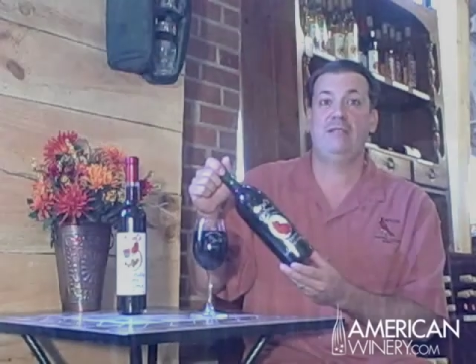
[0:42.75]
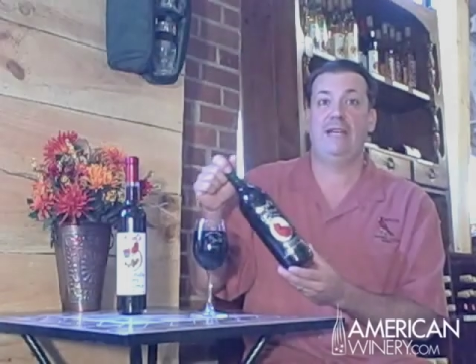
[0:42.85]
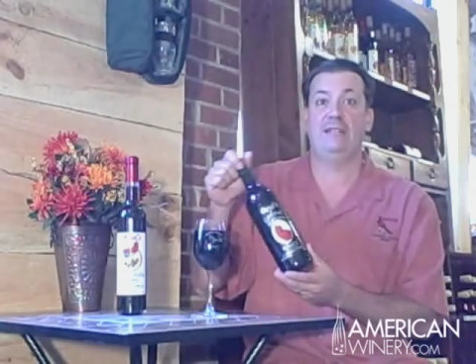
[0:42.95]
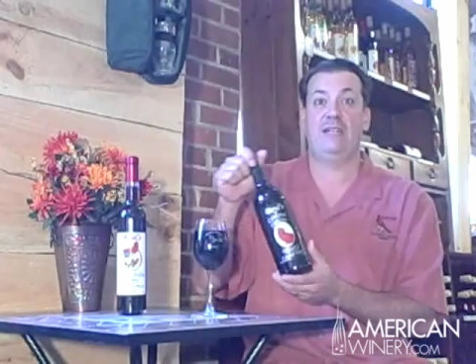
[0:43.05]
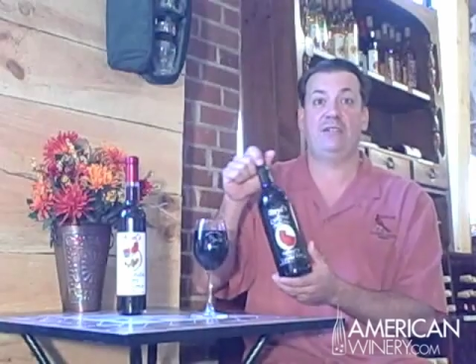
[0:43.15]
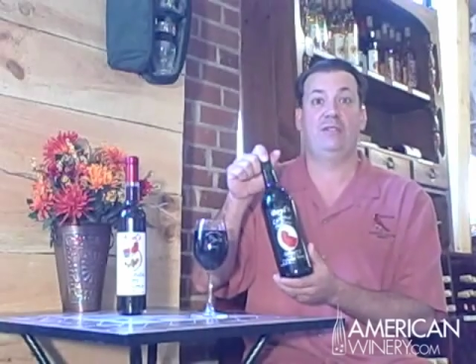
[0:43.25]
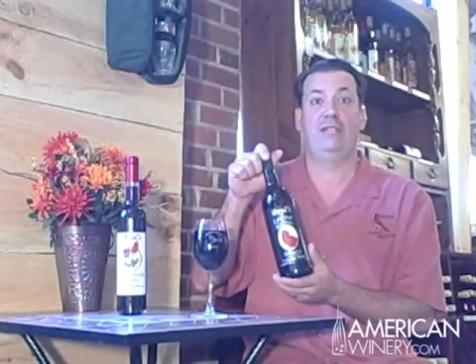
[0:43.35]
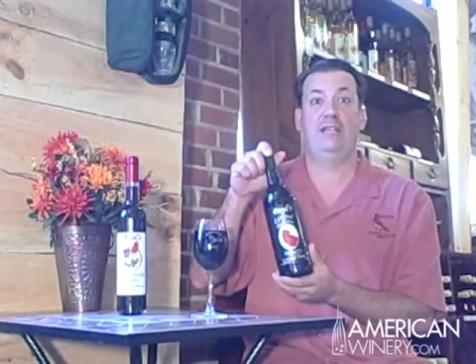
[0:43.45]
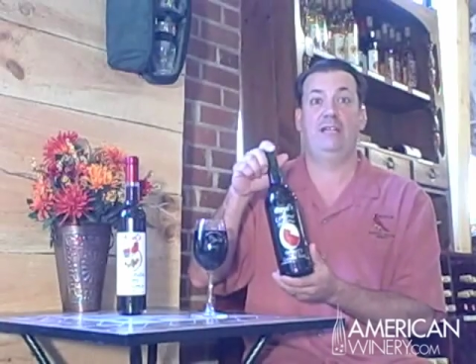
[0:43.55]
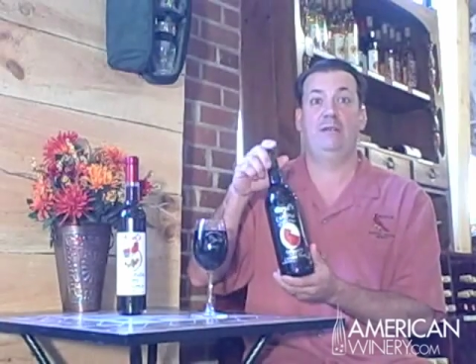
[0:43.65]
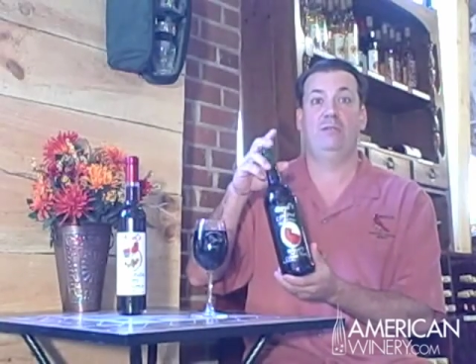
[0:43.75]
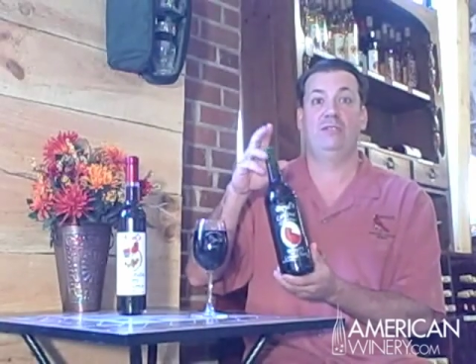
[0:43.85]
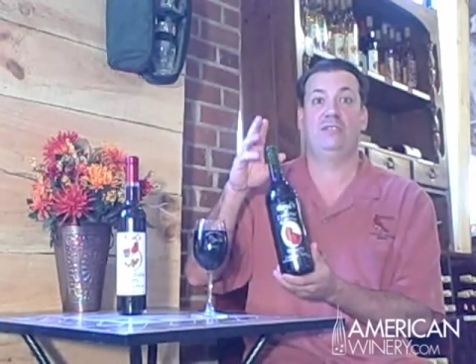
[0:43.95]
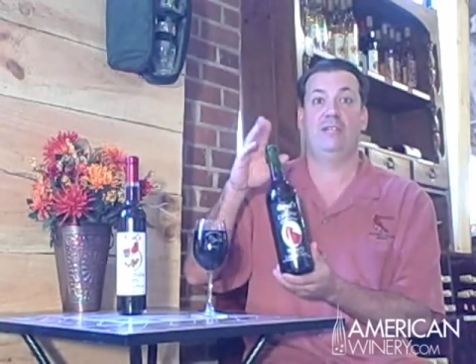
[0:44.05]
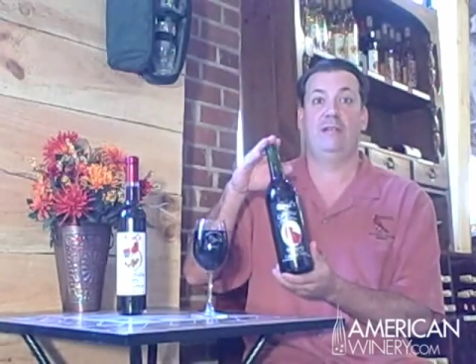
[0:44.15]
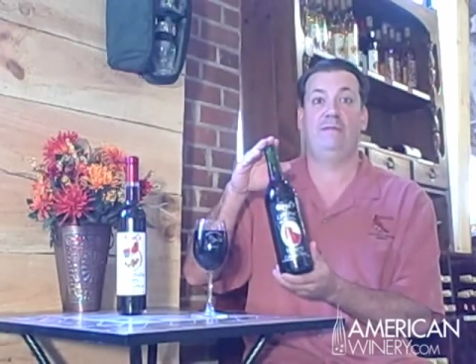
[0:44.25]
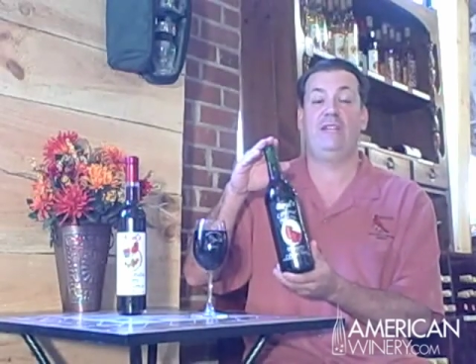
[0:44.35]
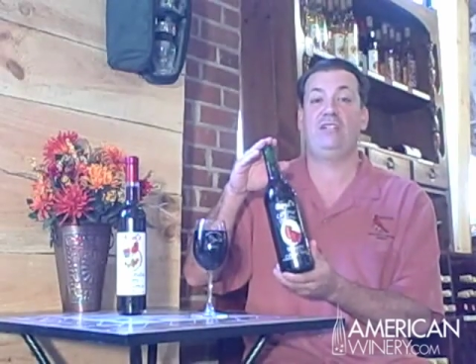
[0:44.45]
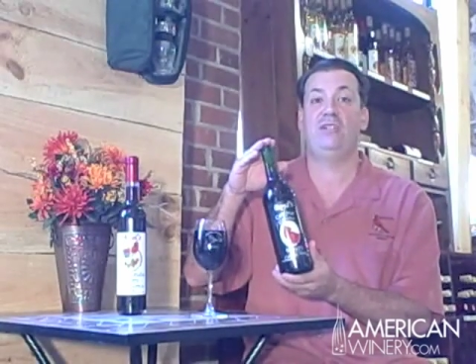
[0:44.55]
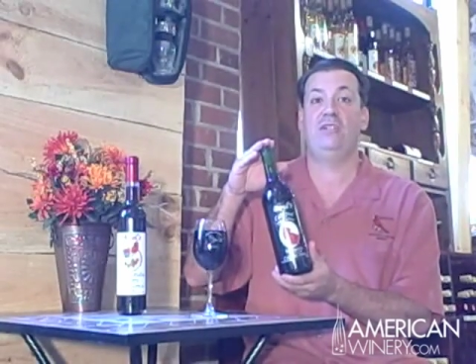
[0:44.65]
that is actually uh, was uh,
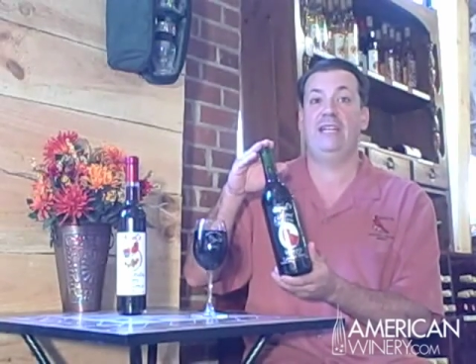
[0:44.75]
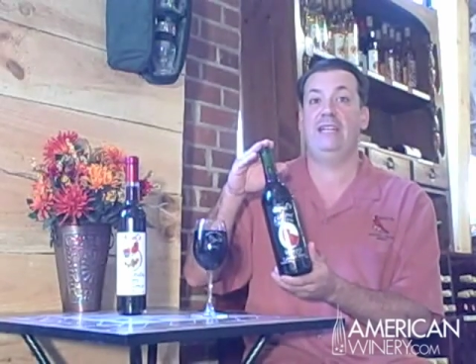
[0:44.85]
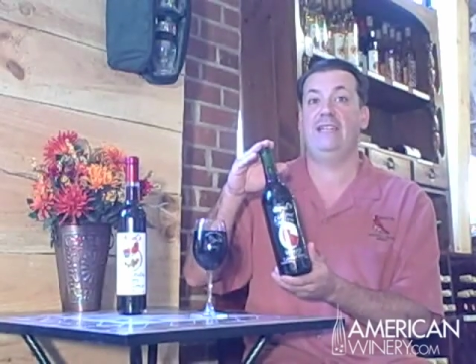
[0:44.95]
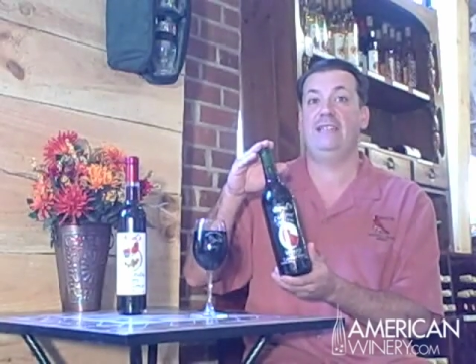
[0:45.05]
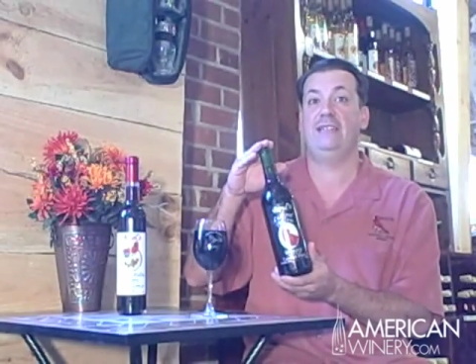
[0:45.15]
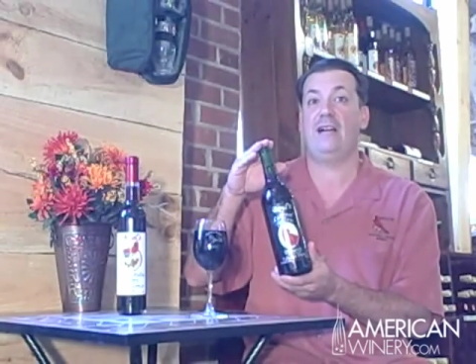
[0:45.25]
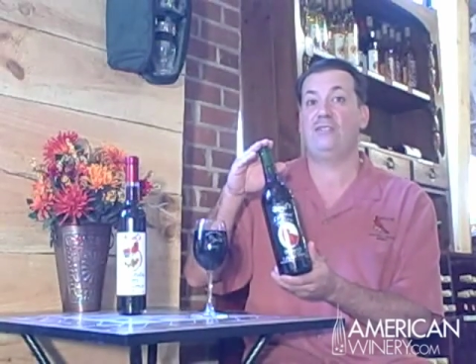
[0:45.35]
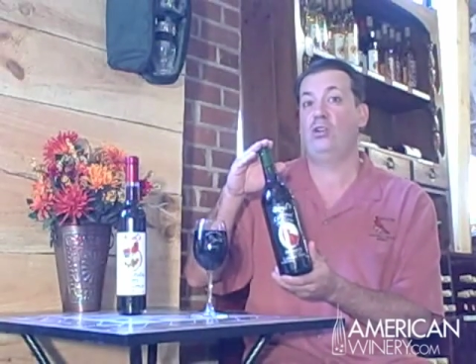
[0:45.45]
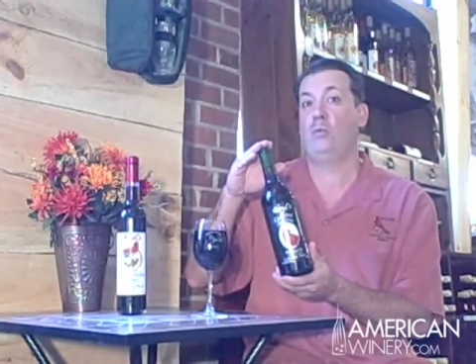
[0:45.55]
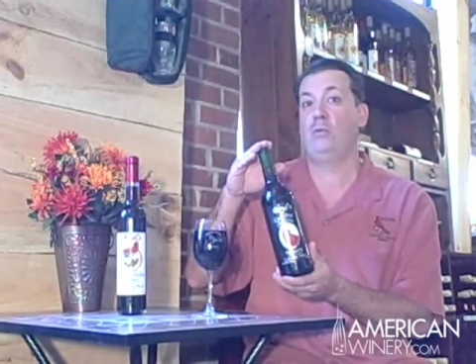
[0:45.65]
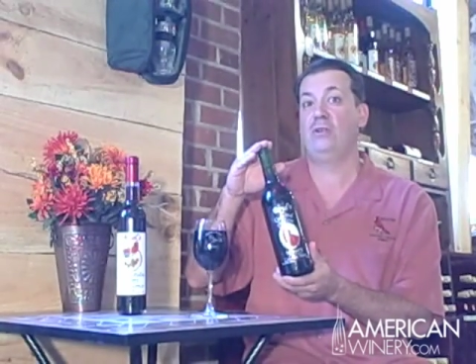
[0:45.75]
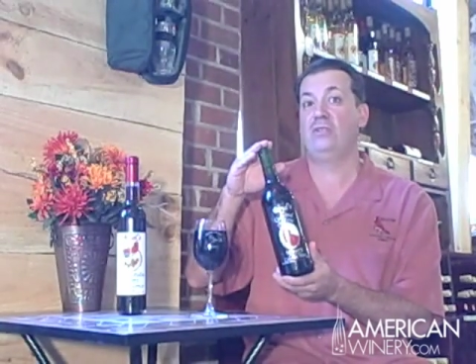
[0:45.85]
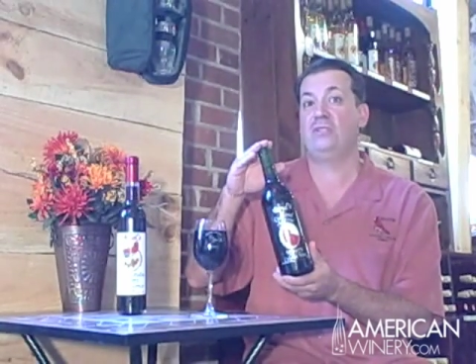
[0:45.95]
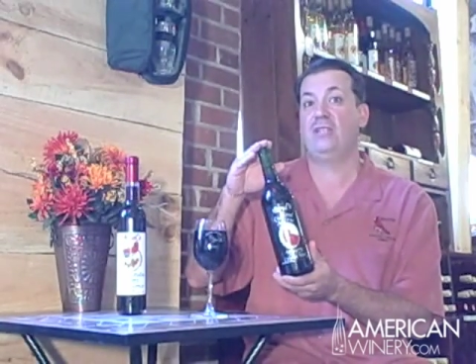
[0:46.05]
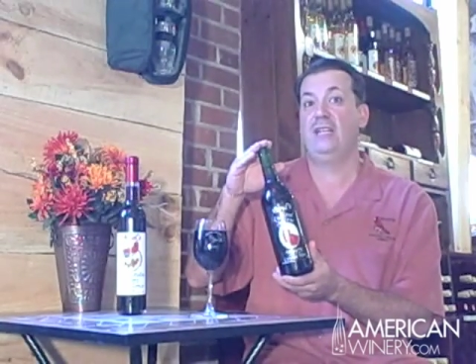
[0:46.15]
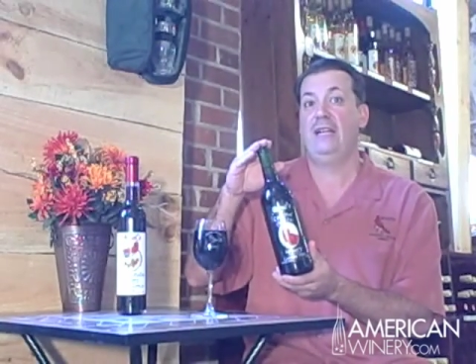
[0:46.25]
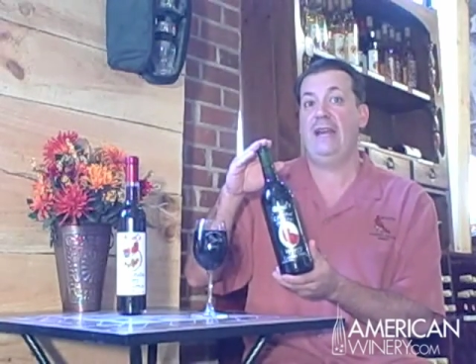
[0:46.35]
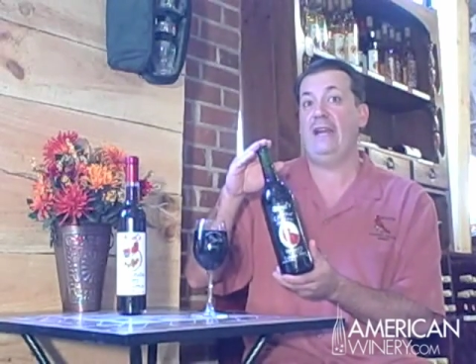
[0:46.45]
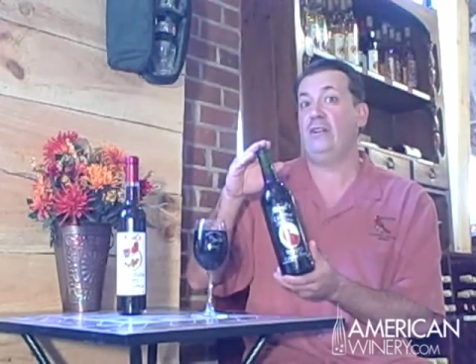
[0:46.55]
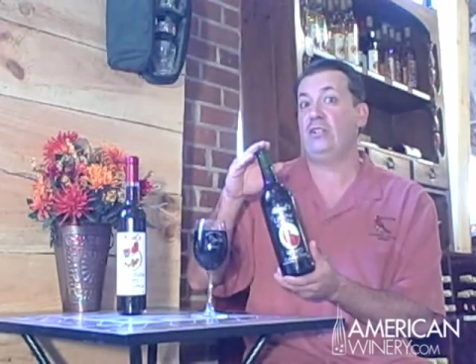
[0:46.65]
featured in October's
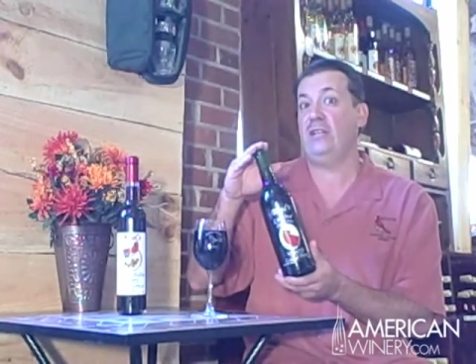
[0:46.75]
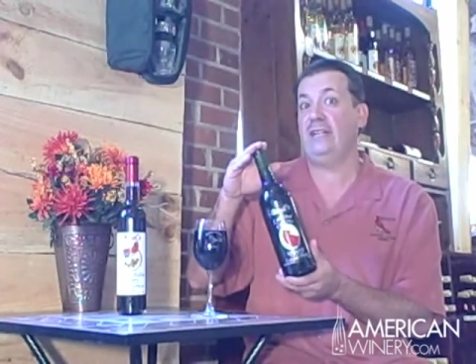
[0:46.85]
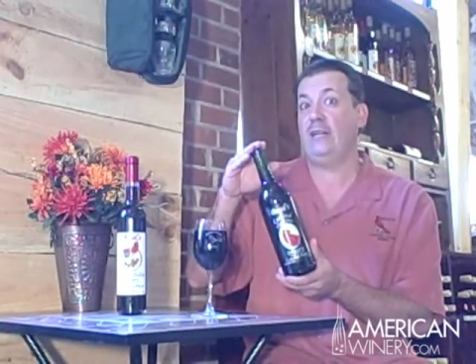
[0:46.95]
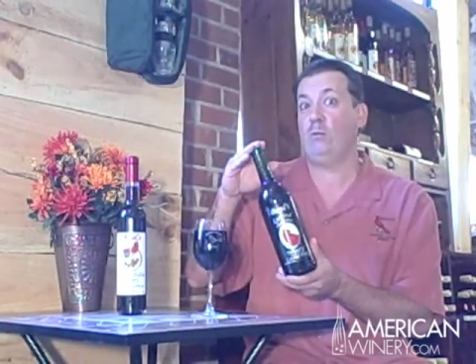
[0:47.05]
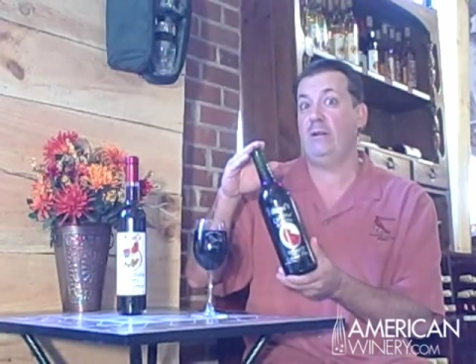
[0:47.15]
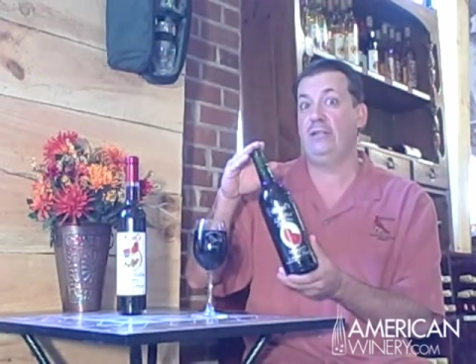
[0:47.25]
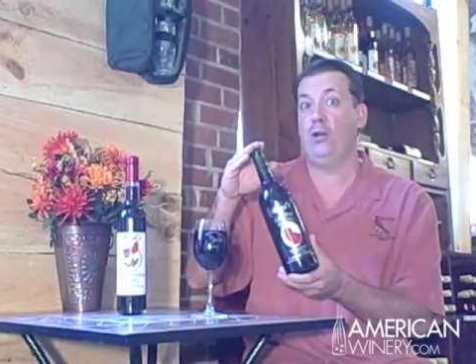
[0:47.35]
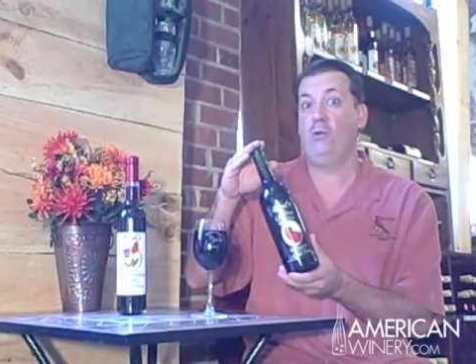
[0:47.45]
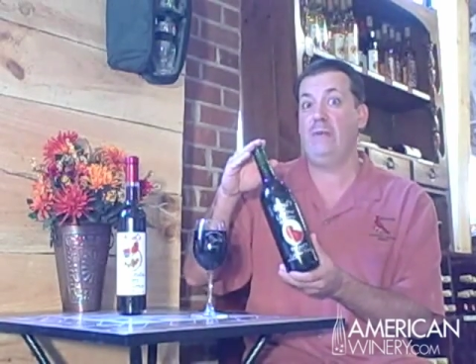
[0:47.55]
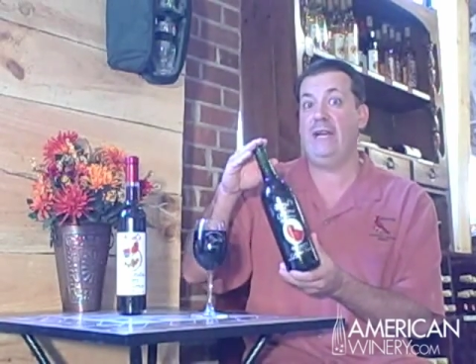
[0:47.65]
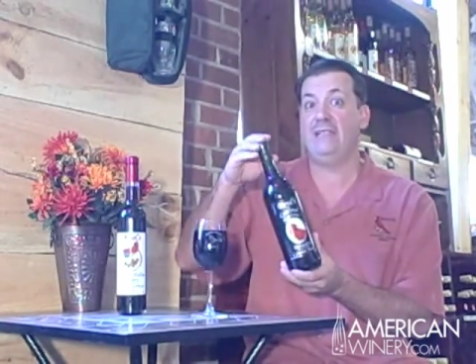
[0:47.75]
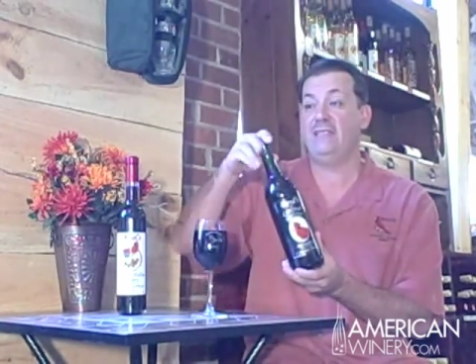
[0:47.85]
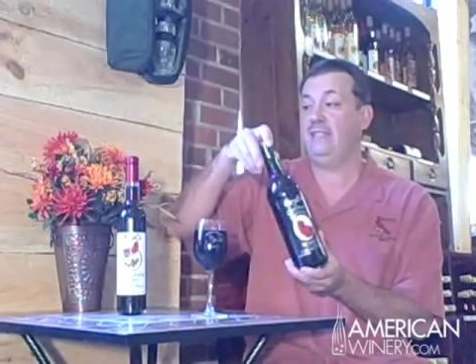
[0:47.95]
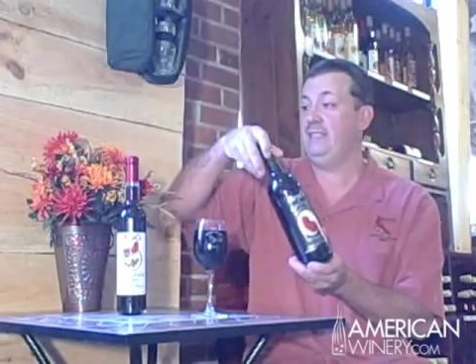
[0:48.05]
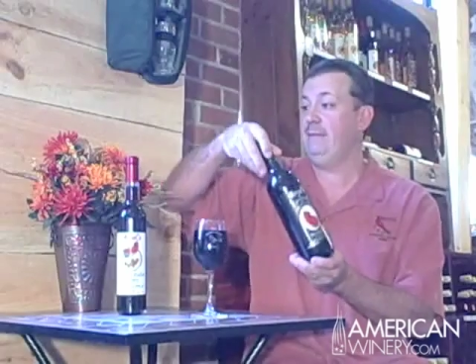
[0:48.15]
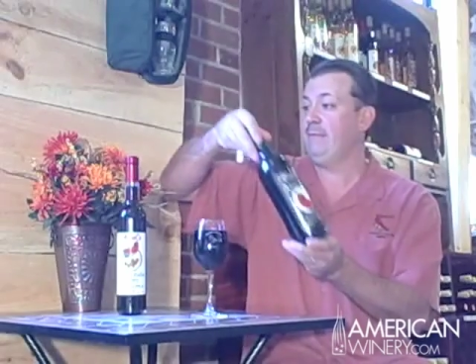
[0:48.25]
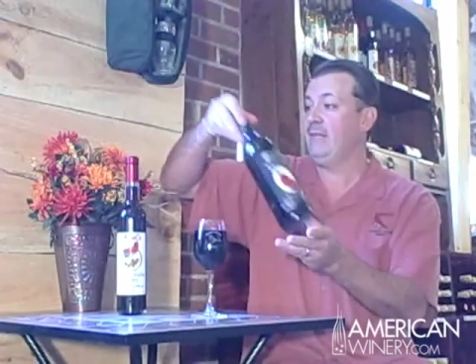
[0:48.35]
AirTran Airway Go magazine,